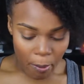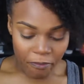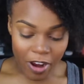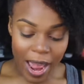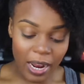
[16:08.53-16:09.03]

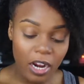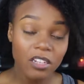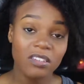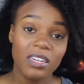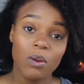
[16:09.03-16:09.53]
For
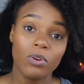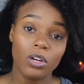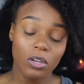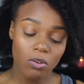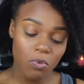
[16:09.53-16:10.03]
highlighter today, we're
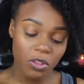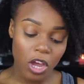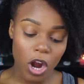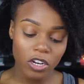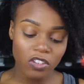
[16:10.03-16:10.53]
gonna go in with
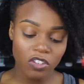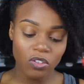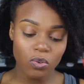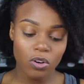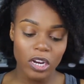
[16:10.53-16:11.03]
the Artist
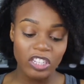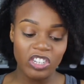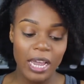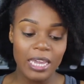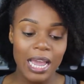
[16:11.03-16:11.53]
Couture and
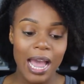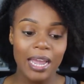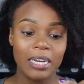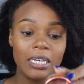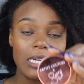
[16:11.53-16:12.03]
Jackie
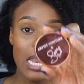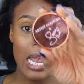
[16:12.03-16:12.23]
Aina